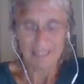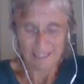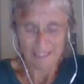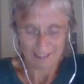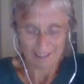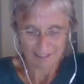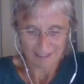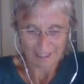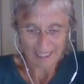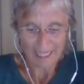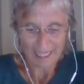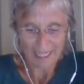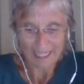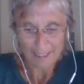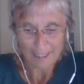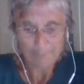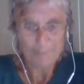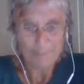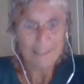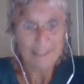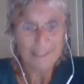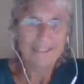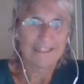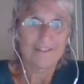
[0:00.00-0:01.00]
and I am
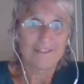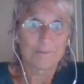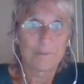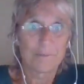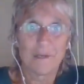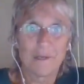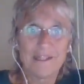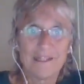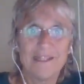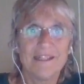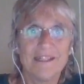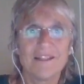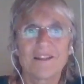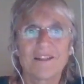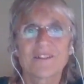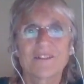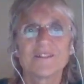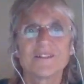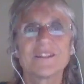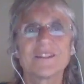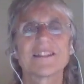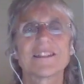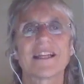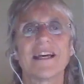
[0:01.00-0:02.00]
in this body, you
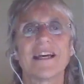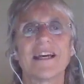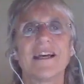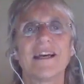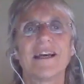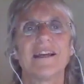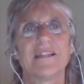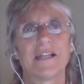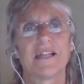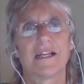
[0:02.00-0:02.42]
could say,